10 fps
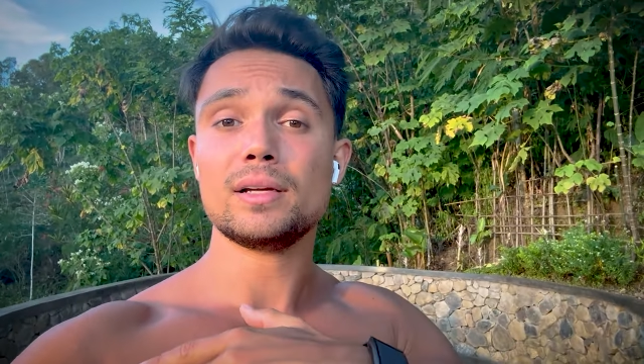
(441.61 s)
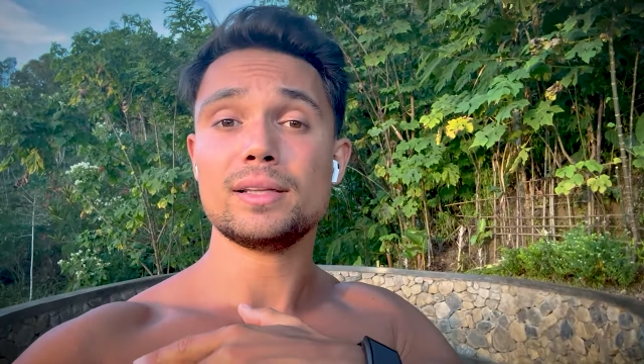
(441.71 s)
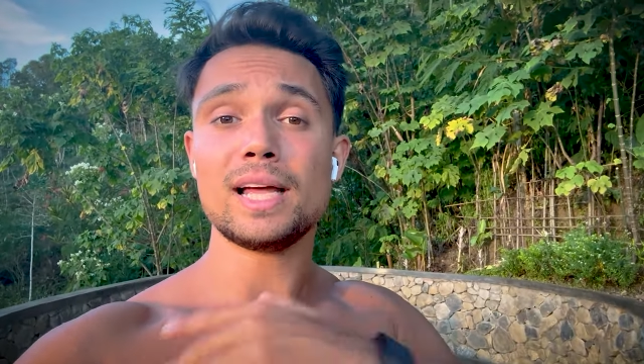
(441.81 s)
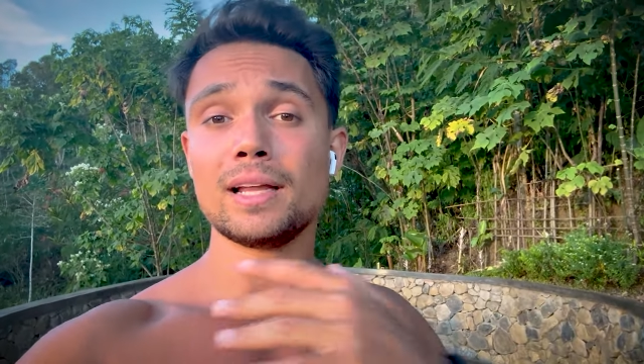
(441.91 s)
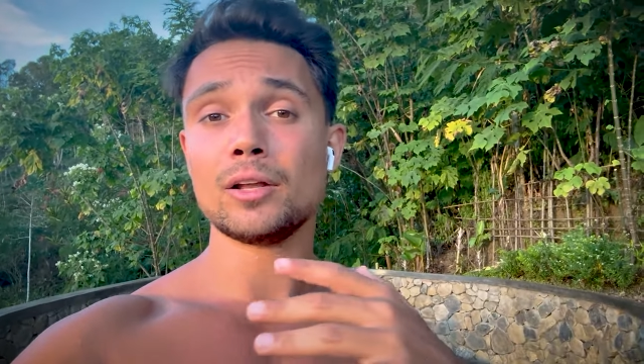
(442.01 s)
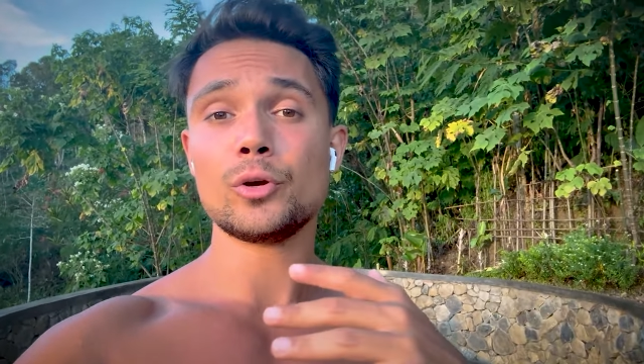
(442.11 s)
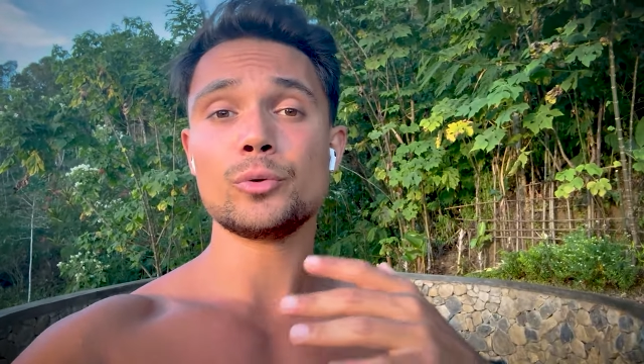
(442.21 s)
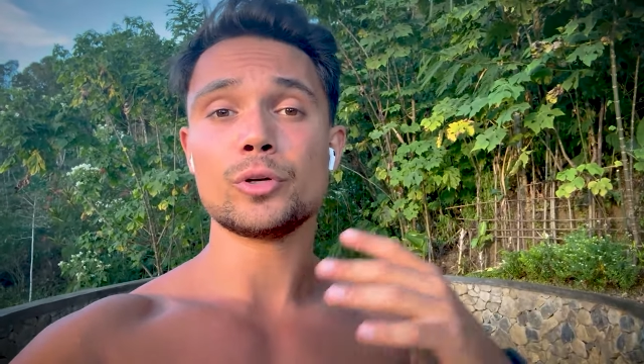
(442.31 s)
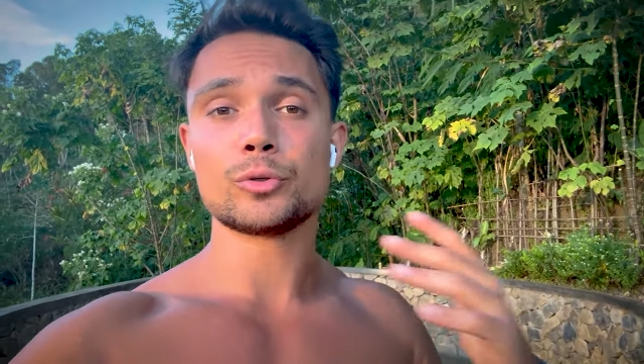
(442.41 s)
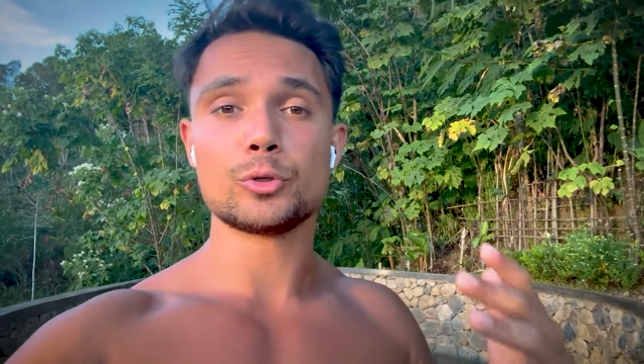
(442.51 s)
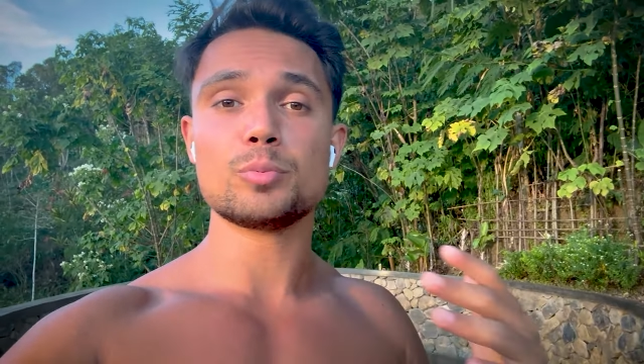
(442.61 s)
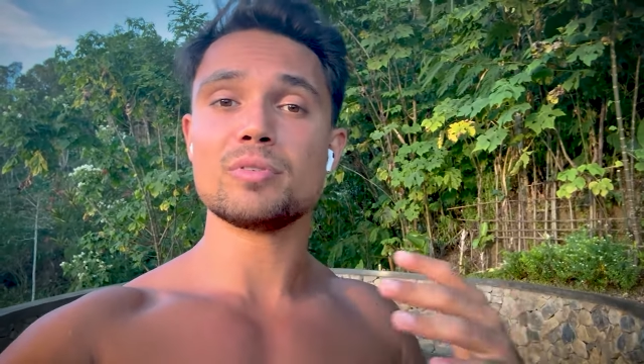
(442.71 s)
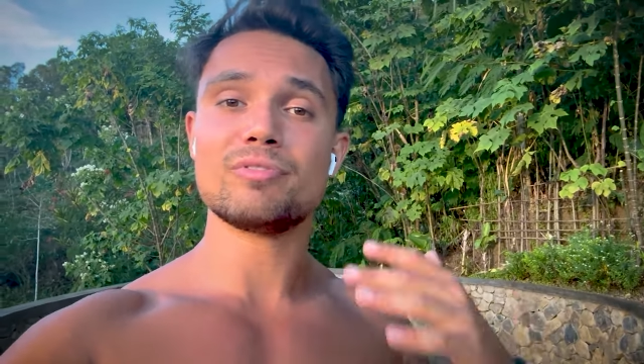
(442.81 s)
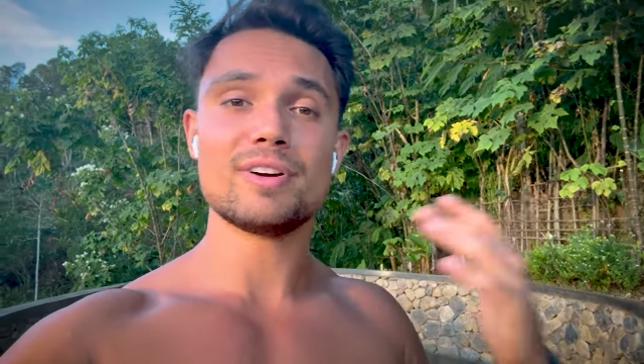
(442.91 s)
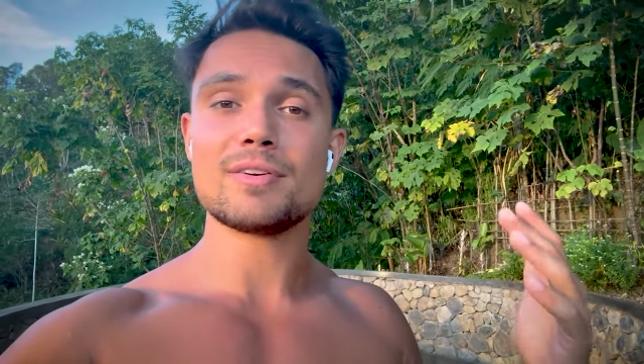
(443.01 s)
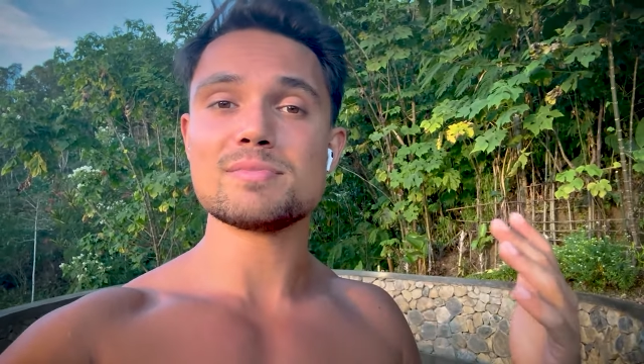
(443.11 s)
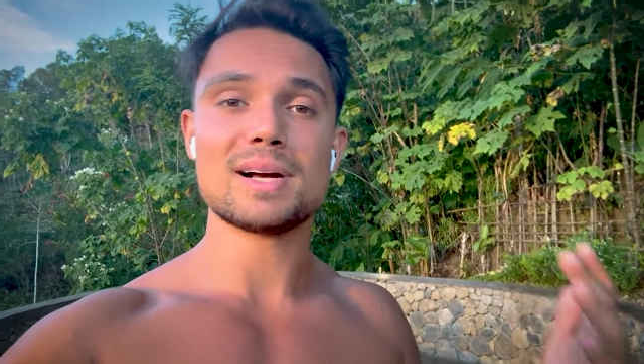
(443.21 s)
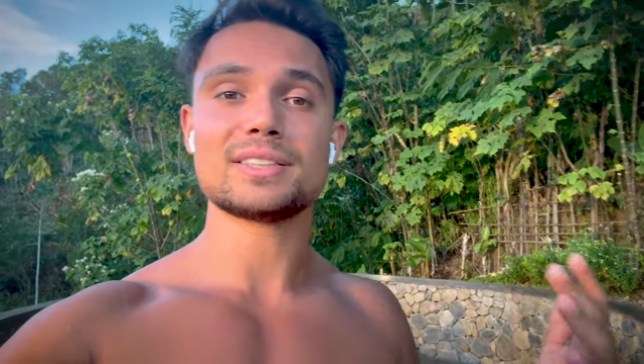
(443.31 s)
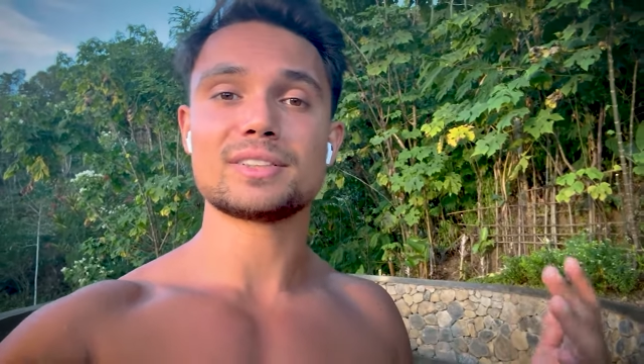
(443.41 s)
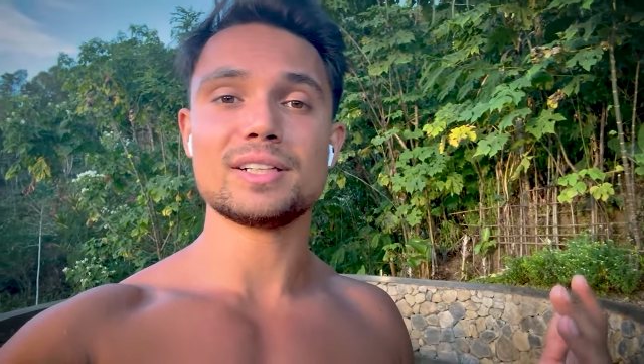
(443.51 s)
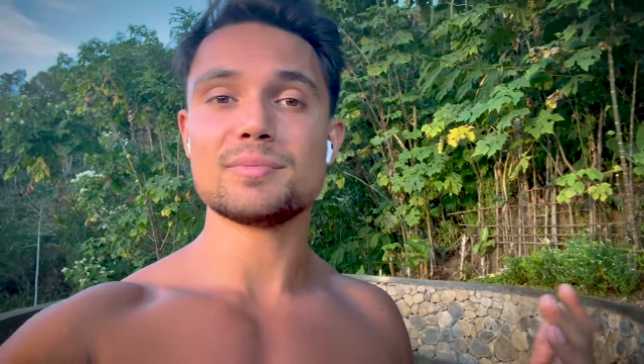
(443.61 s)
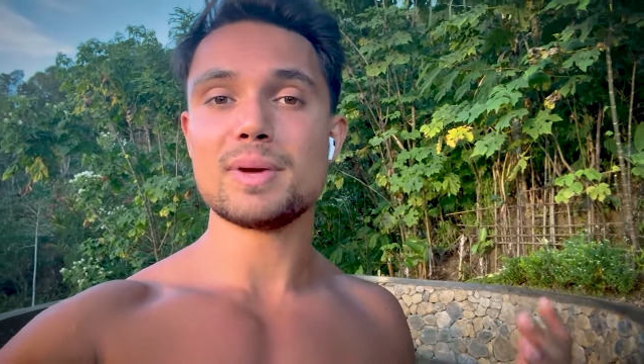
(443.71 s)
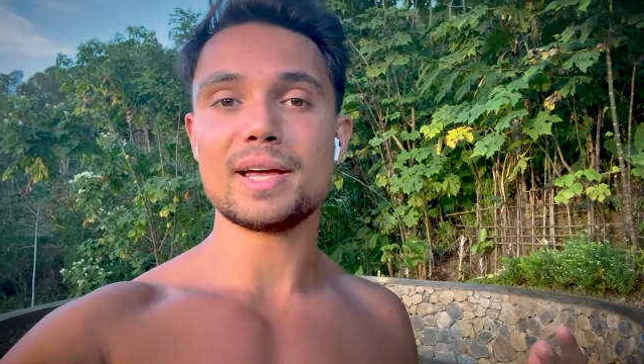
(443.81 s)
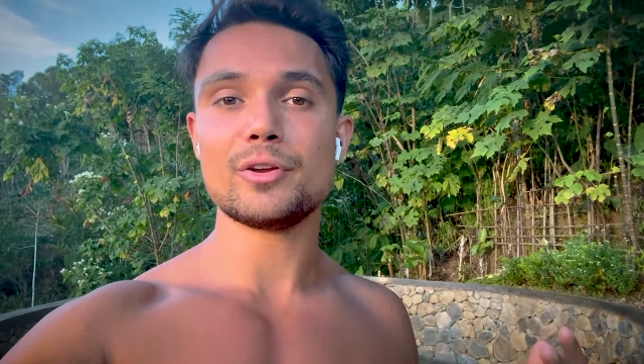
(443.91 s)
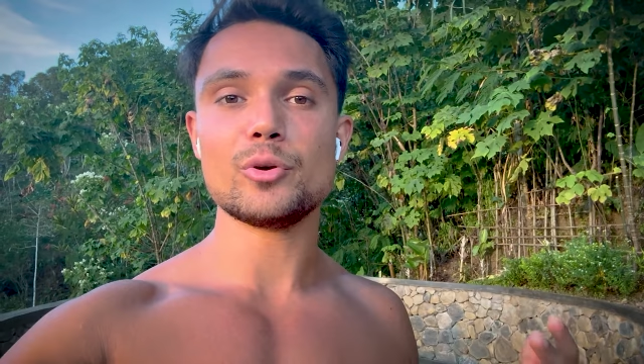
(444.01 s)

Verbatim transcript: let alone a group of very masculine men